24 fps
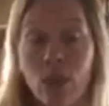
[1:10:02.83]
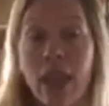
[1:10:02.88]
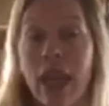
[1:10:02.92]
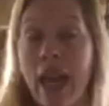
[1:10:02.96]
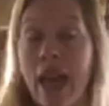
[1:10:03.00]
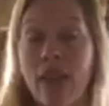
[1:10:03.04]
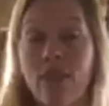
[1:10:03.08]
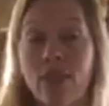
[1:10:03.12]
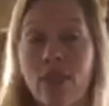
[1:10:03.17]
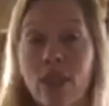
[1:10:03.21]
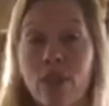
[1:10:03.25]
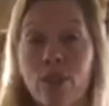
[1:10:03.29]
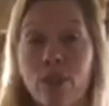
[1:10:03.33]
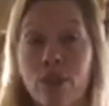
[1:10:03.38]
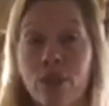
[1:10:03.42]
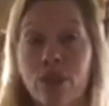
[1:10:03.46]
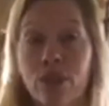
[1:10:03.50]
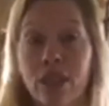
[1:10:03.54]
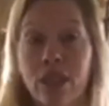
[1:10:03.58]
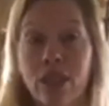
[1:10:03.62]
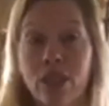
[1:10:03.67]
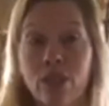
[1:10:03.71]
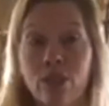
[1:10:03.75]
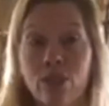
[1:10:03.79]
we have the
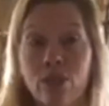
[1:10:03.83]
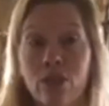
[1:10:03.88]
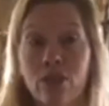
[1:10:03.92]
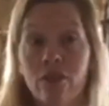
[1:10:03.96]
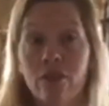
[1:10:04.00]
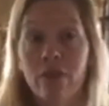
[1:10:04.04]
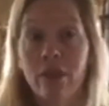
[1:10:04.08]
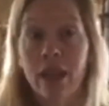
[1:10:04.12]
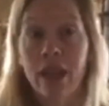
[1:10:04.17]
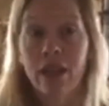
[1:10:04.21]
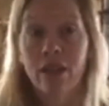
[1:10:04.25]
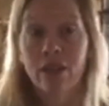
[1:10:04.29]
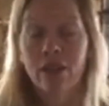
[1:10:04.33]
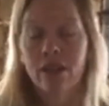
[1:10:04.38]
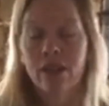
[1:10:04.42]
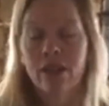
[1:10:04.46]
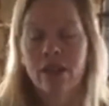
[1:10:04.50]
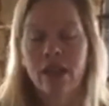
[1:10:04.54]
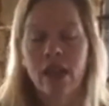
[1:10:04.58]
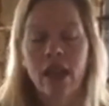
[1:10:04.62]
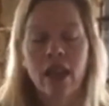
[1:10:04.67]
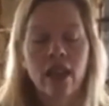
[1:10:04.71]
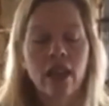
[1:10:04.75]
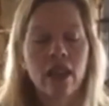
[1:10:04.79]
ability to move
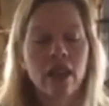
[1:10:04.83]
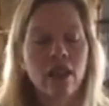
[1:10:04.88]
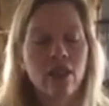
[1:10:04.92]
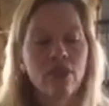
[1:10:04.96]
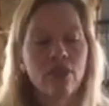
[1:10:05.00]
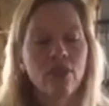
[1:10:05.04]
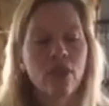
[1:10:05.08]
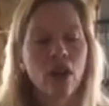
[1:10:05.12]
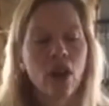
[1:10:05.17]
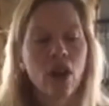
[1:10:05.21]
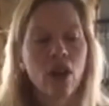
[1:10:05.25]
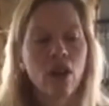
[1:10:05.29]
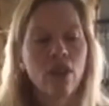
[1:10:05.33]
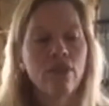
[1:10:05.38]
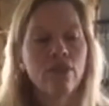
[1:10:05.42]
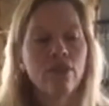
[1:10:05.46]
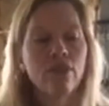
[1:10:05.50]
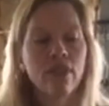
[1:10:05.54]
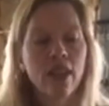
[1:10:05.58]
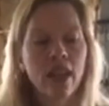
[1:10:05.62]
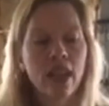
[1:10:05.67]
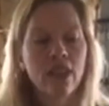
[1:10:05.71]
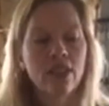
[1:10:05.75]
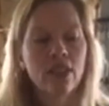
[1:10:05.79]
mountains. And if our
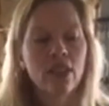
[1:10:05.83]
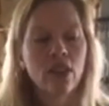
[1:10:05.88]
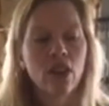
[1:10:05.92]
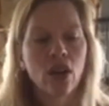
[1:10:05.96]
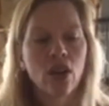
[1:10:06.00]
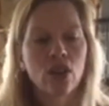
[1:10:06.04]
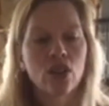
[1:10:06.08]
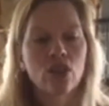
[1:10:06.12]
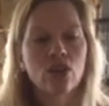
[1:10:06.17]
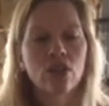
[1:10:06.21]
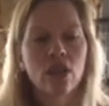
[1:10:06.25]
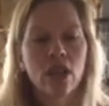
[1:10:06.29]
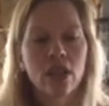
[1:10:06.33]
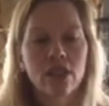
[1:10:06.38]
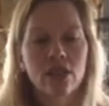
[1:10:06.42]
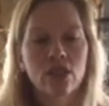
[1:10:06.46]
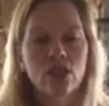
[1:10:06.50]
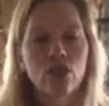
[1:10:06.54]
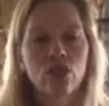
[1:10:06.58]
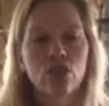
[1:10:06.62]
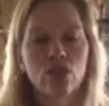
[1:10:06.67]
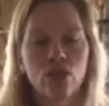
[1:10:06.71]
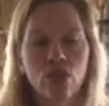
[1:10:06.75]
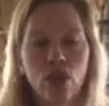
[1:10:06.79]
faith and our
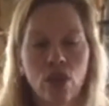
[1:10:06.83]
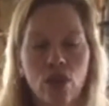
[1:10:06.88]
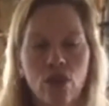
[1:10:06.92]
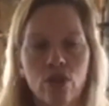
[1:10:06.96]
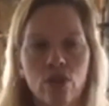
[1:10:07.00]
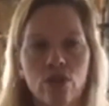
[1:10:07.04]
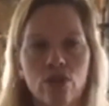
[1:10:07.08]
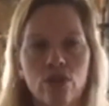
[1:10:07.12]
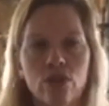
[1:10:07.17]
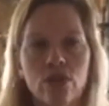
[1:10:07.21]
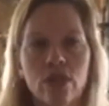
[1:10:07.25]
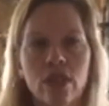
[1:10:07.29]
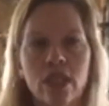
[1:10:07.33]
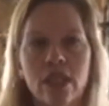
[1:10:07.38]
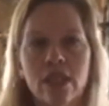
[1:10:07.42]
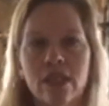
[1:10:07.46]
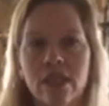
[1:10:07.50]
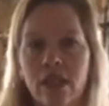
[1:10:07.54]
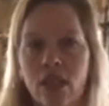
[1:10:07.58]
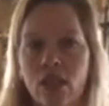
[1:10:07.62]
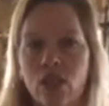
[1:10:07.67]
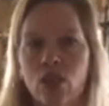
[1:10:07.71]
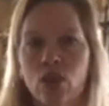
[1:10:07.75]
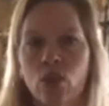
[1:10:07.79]
trust grows in
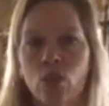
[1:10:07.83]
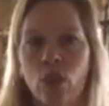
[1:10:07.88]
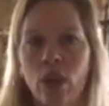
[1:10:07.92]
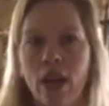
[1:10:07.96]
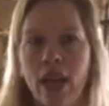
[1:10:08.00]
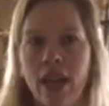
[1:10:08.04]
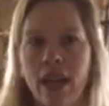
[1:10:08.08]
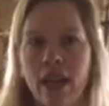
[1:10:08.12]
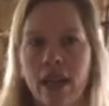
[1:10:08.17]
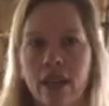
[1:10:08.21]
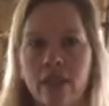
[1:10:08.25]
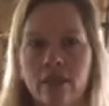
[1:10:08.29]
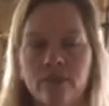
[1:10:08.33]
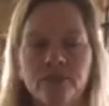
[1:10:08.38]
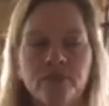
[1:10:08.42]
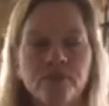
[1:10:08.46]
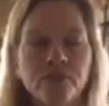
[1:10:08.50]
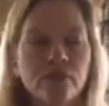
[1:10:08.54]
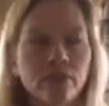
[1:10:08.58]
such a way,